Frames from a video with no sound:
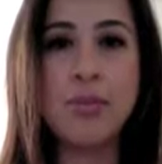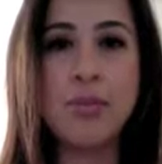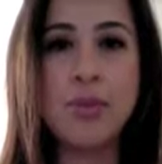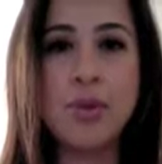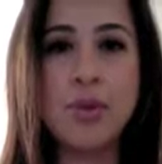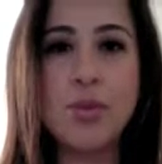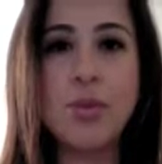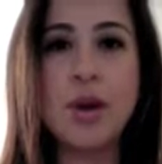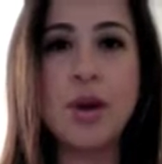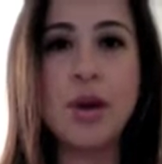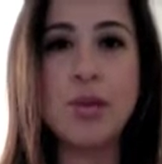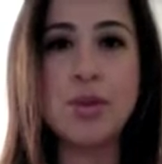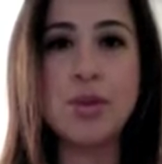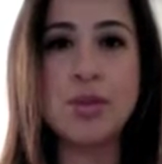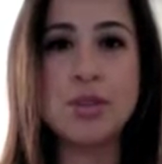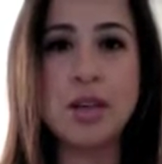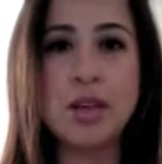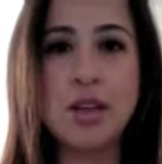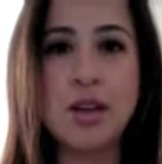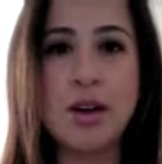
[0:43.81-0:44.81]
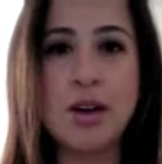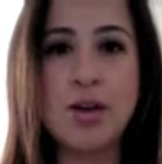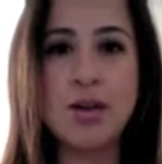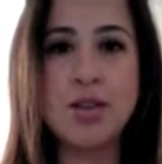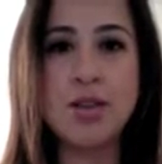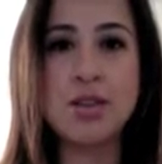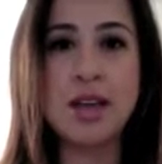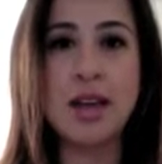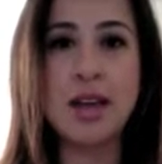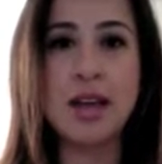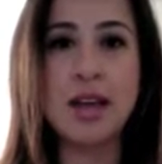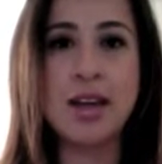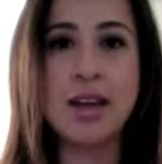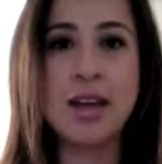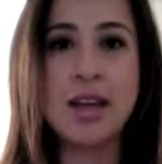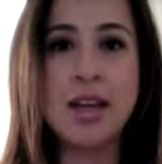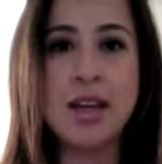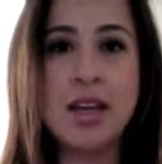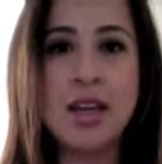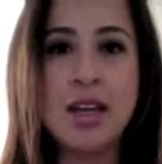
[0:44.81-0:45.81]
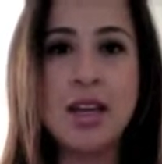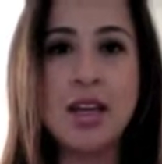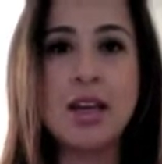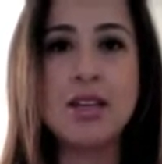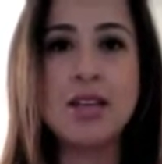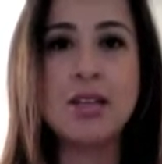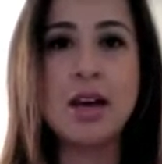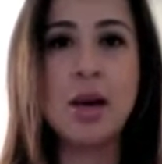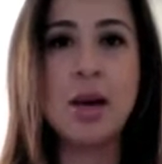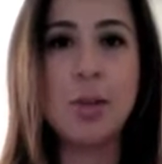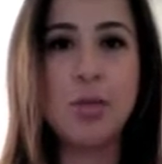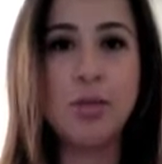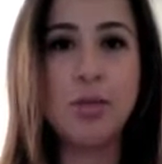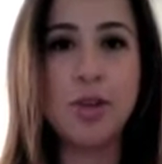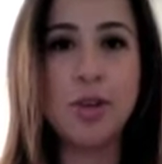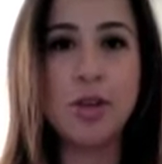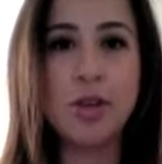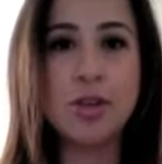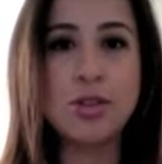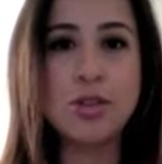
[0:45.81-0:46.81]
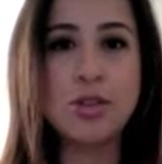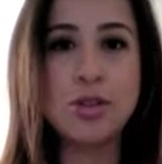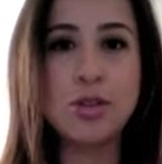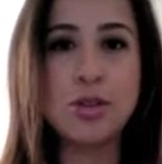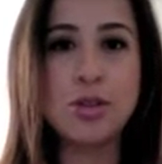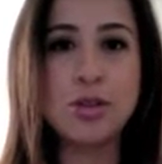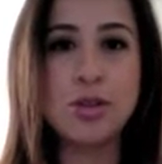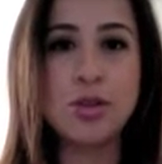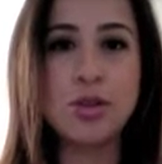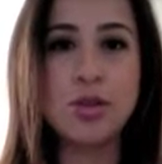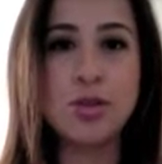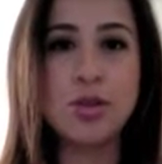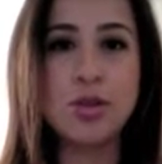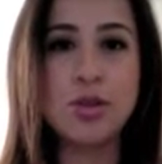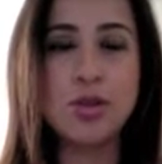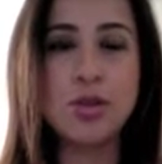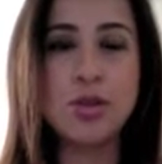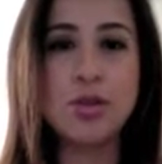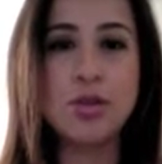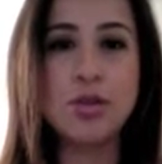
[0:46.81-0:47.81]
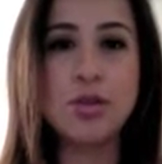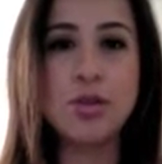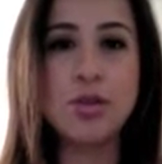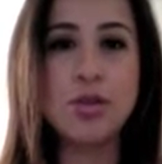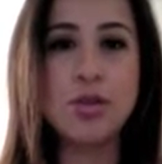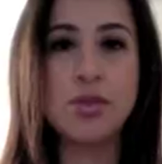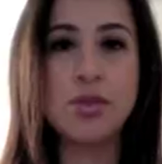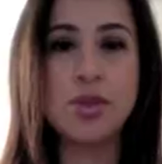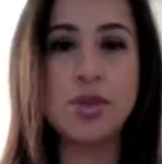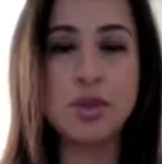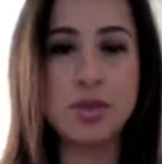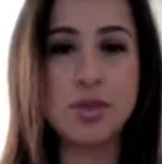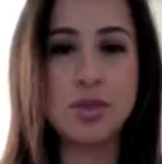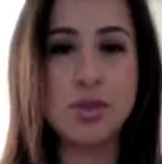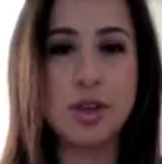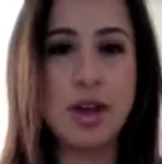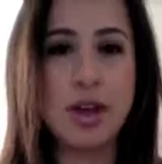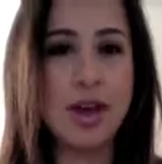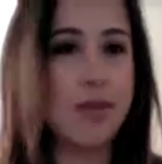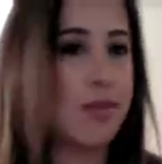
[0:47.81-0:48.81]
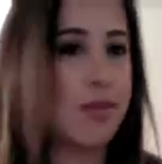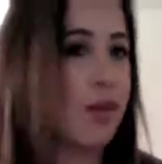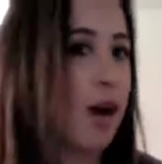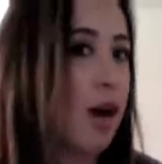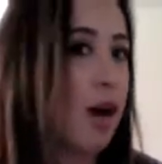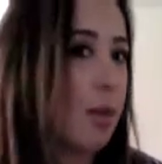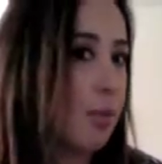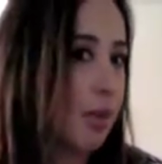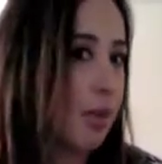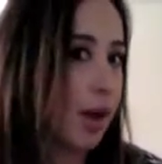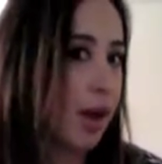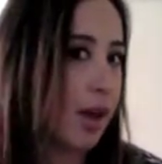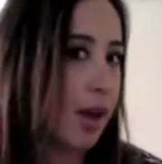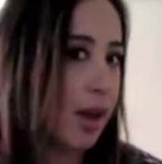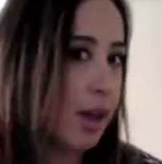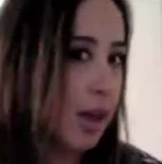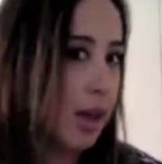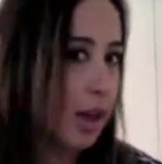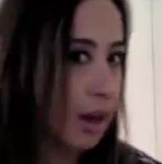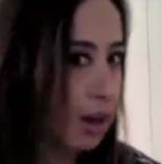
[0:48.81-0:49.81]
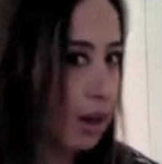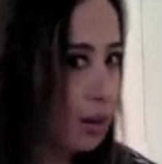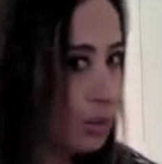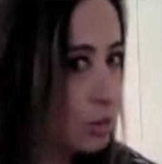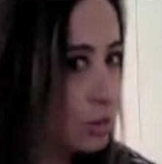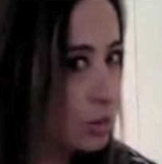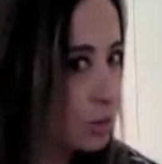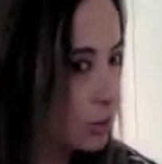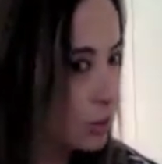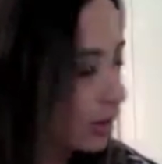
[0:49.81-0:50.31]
What I will say though is that it's helpful to first of all have ombre hair, which is what